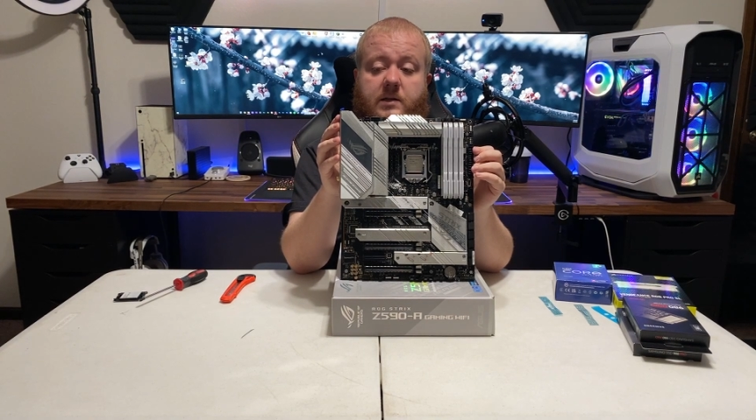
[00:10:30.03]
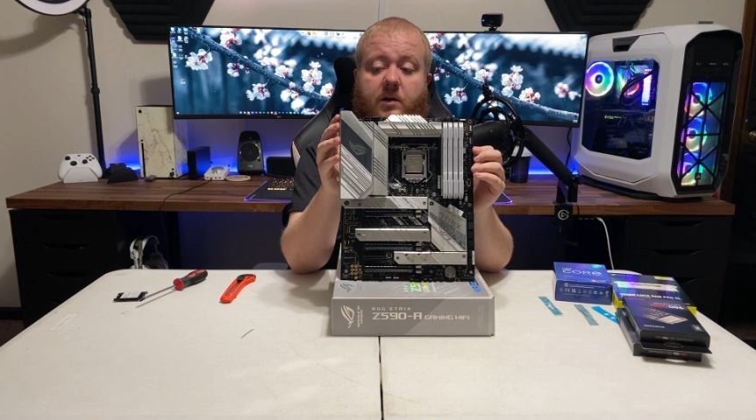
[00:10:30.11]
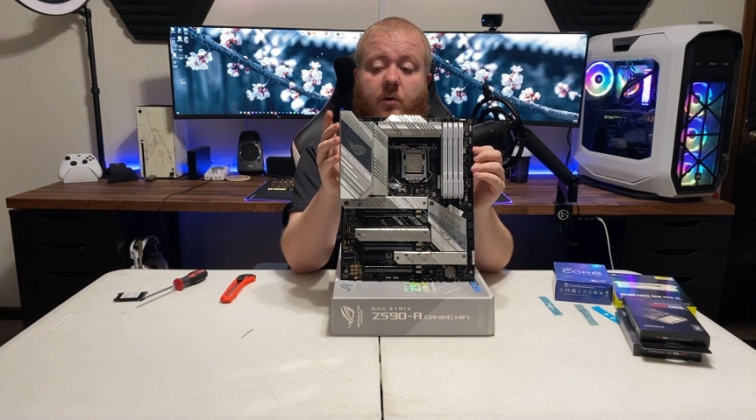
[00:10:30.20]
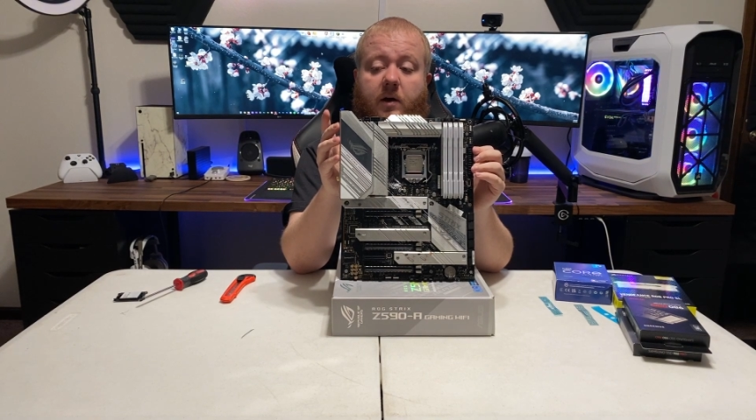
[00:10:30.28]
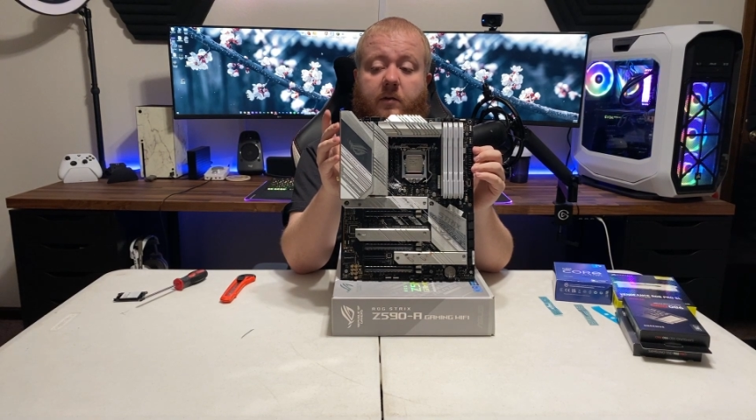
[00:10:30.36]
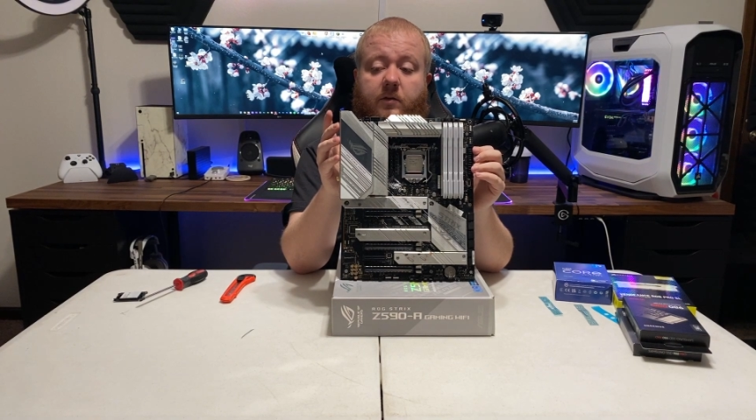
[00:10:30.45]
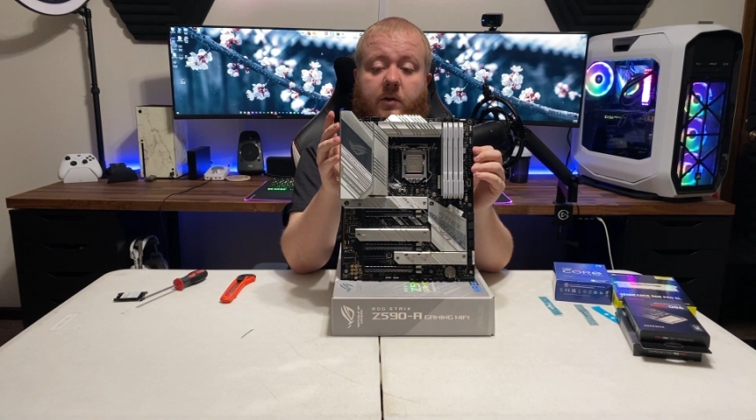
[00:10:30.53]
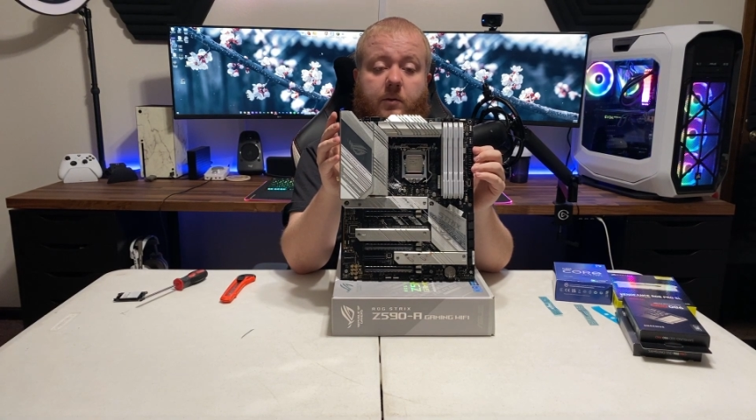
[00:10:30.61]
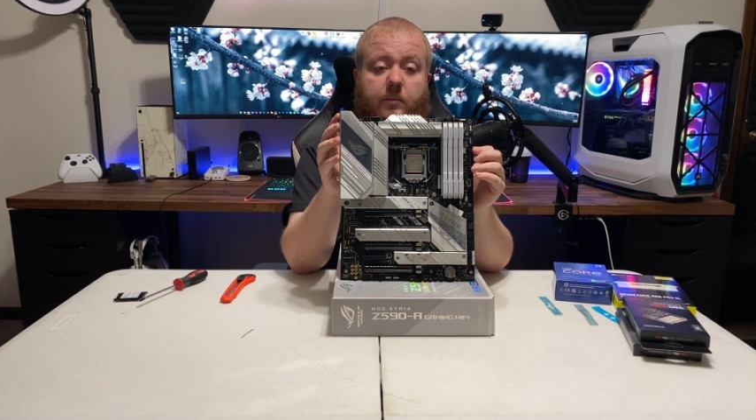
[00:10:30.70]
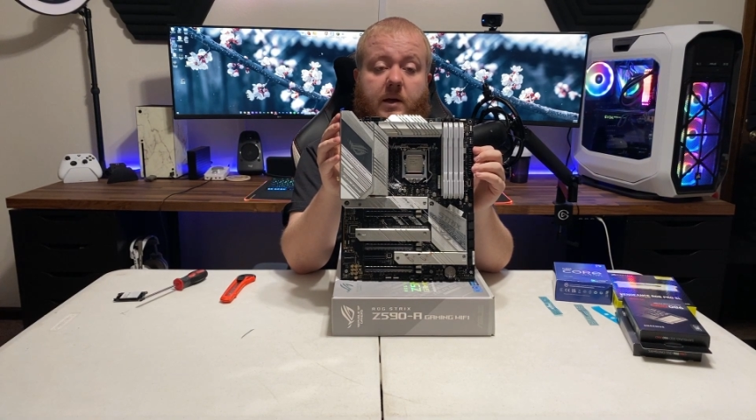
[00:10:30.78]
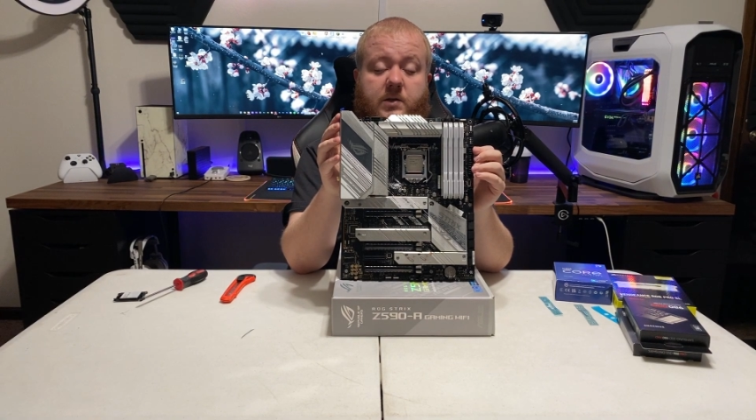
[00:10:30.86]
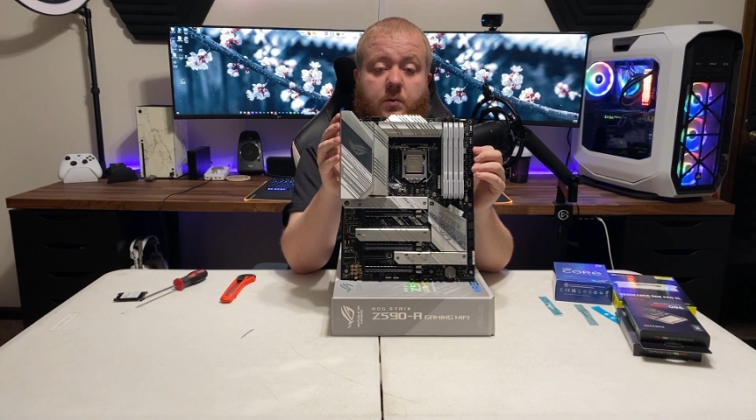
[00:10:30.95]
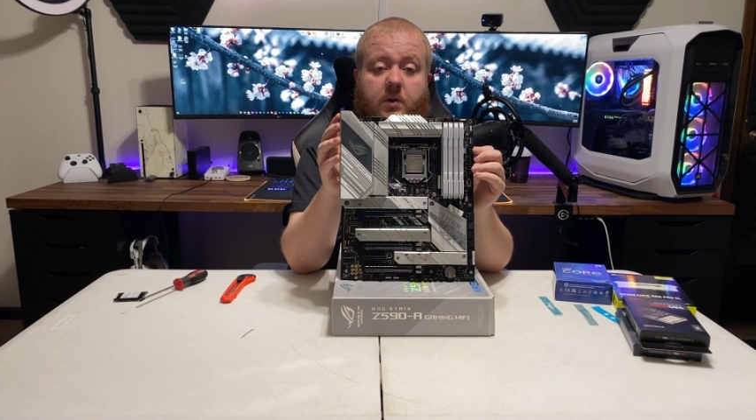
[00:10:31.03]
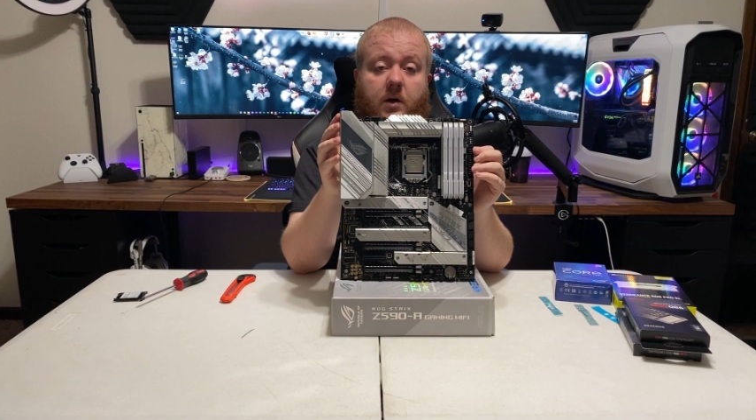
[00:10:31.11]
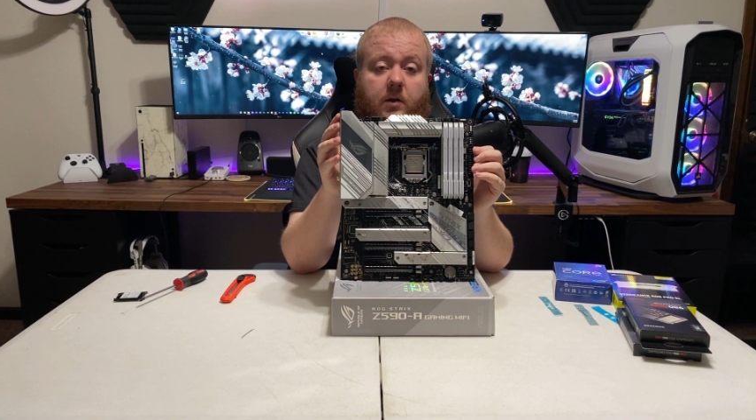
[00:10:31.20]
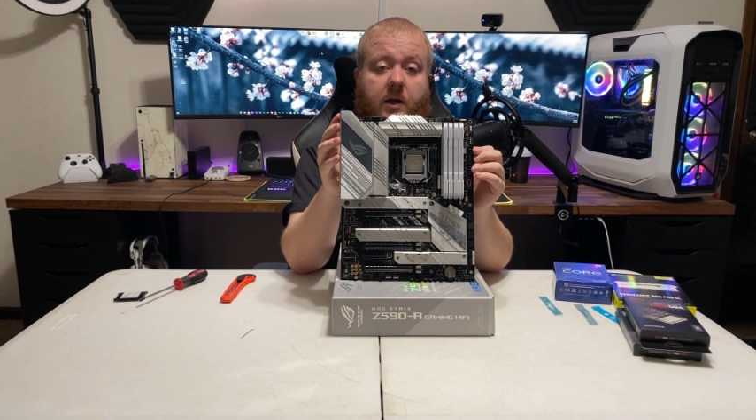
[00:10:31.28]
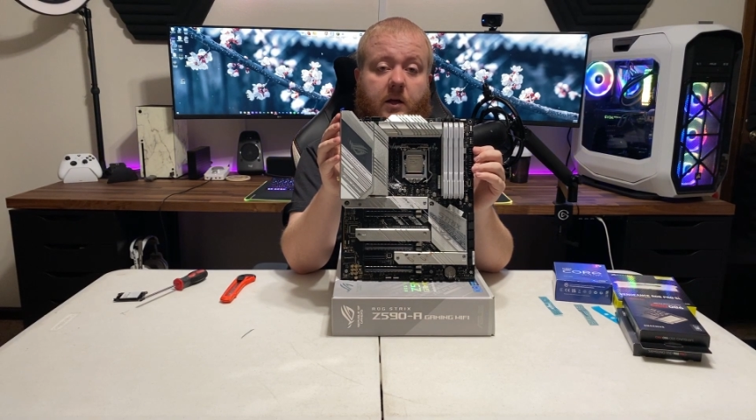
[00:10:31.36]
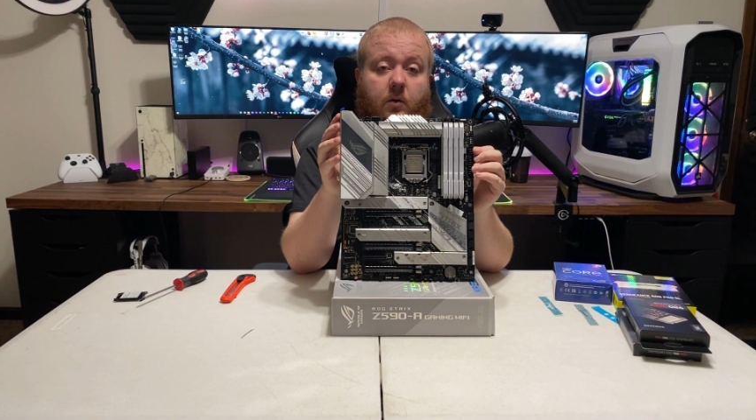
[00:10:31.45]
You don't have to mess with that
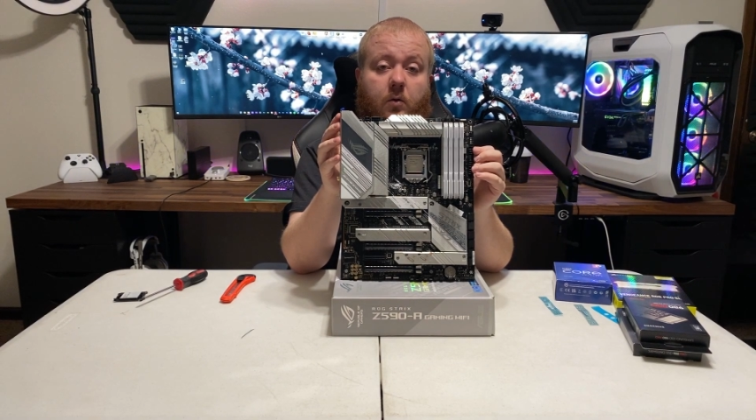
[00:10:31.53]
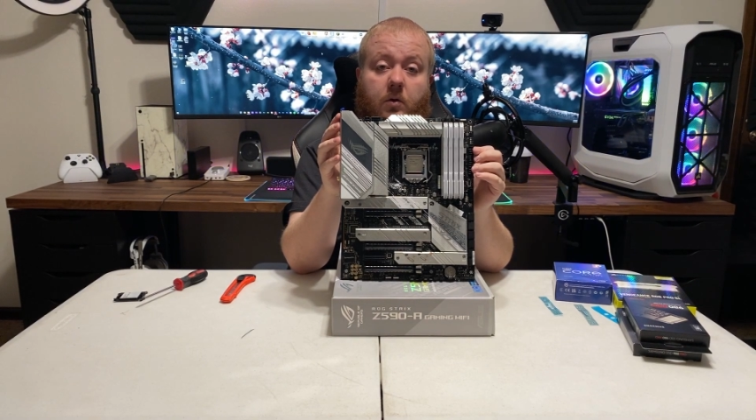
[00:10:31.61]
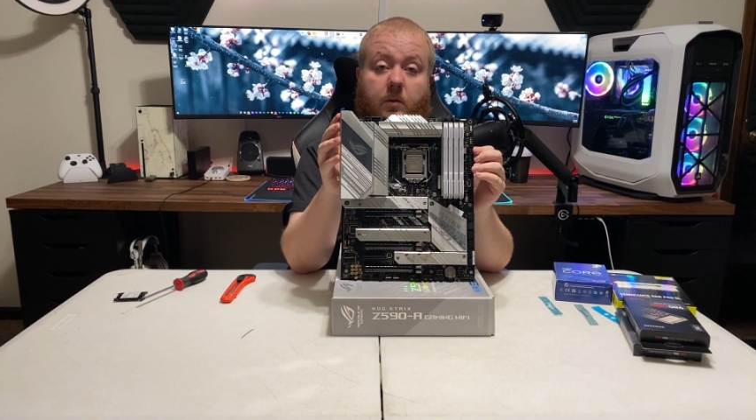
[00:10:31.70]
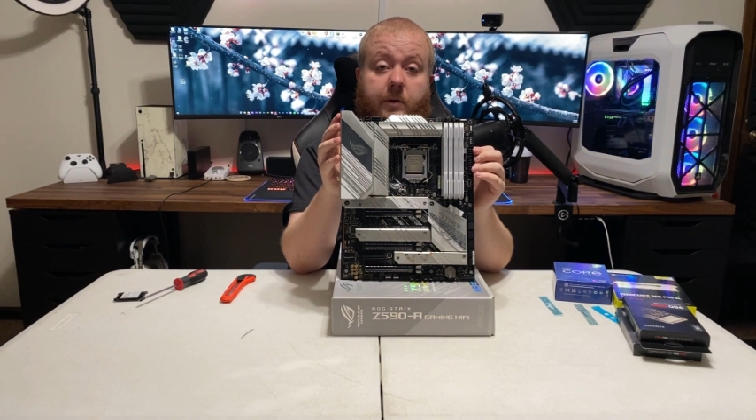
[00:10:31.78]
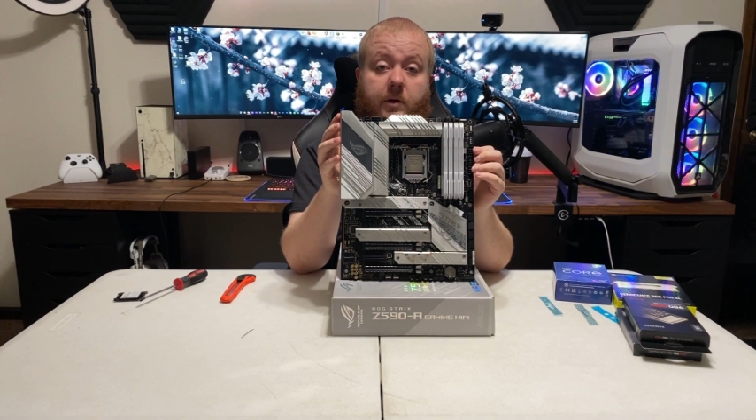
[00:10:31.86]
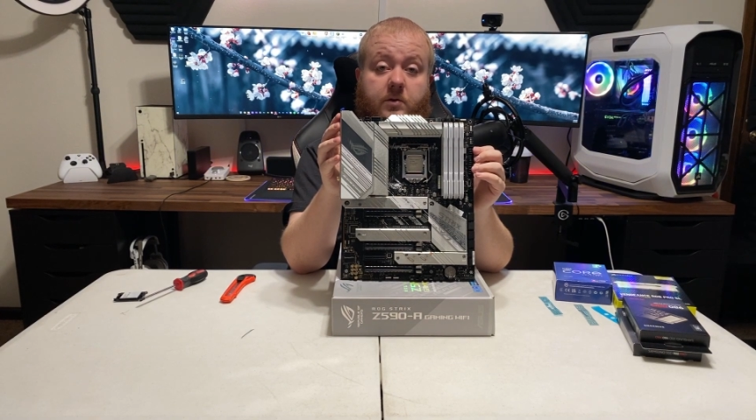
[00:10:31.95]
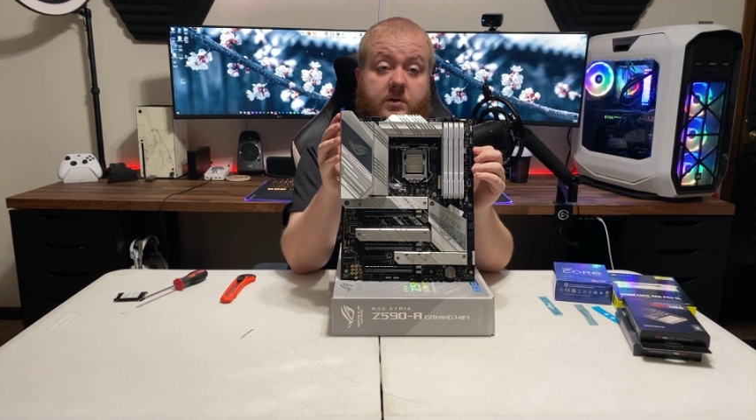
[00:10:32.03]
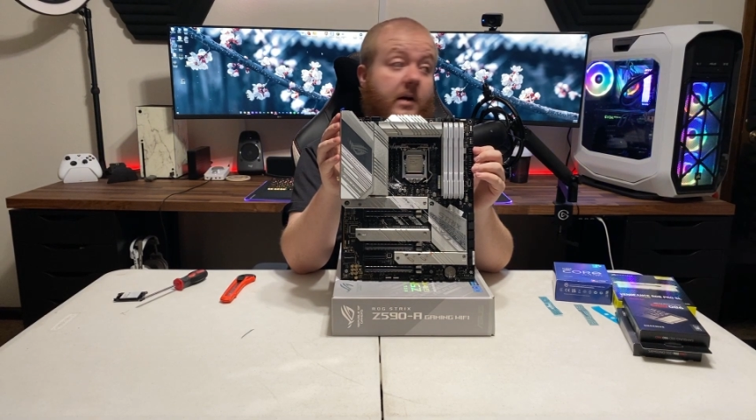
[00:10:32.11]
like the old computers,